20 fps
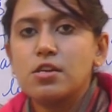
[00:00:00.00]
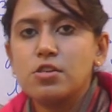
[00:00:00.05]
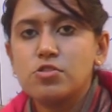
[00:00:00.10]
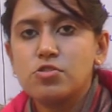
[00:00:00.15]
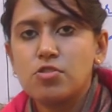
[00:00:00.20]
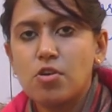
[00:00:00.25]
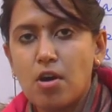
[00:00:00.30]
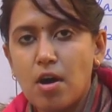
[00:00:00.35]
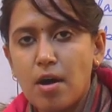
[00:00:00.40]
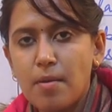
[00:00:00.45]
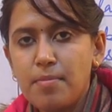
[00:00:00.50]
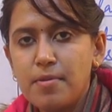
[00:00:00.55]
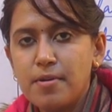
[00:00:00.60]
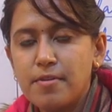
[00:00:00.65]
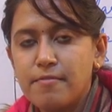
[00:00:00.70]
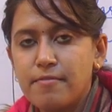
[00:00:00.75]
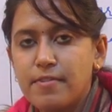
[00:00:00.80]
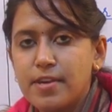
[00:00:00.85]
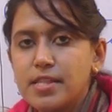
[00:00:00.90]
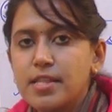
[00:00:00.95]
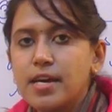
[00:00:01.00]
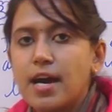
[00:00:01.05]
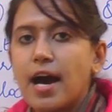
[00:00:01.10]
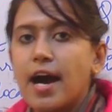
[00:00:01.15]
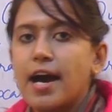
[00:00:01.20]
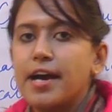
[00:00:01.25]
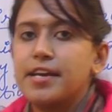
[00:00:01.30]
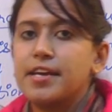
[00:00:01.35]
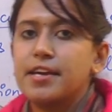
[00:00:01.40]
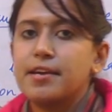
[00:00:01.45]
the job with
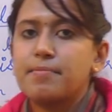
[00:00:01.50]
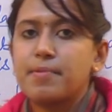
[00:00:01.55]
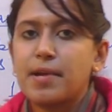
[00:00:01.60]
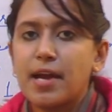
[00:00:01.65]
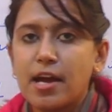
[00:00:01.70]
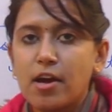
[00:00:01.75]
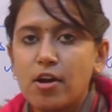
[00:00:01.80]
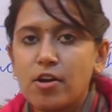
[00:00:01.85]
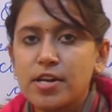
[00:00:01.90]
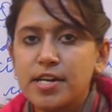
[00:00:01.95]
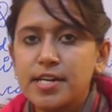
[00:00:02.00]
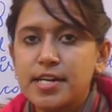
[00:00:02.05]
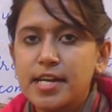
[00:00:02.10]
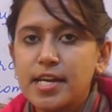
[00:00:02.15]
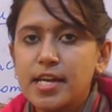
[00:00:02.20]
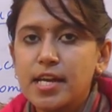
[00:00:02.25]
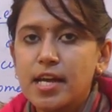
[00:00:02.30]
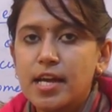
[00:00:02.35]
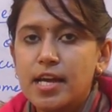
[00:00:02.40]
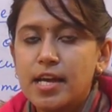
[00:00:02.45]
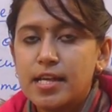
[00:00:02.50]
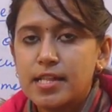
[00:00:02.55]
higher priority,